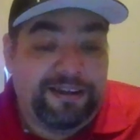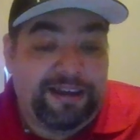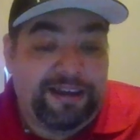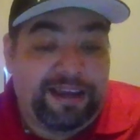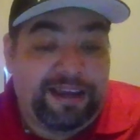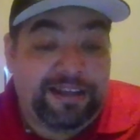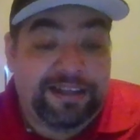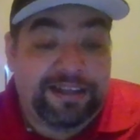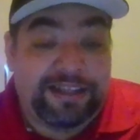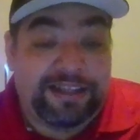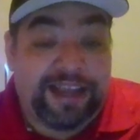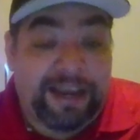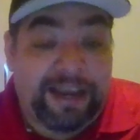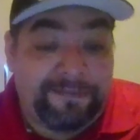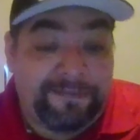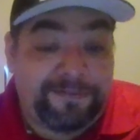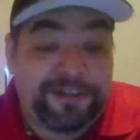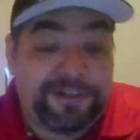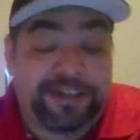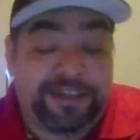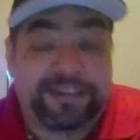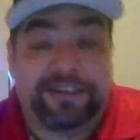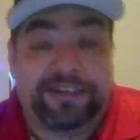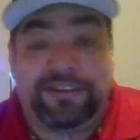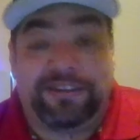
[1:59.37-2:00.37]
And I've
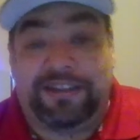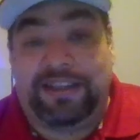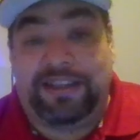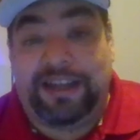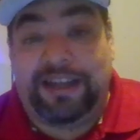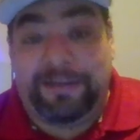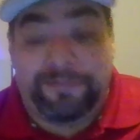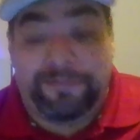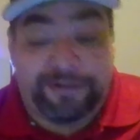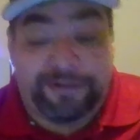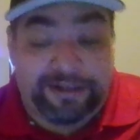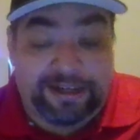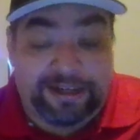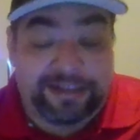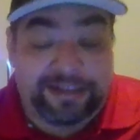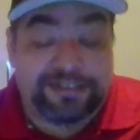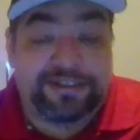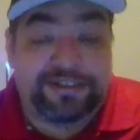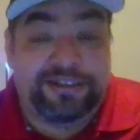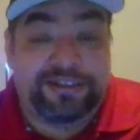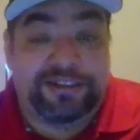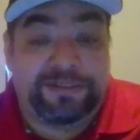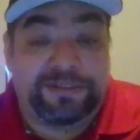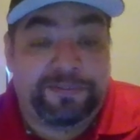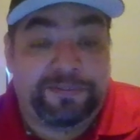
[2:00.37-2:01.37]
checked out the library. It
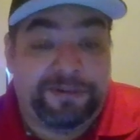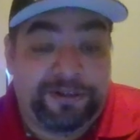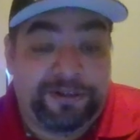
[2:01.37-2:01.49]
actually looks pretty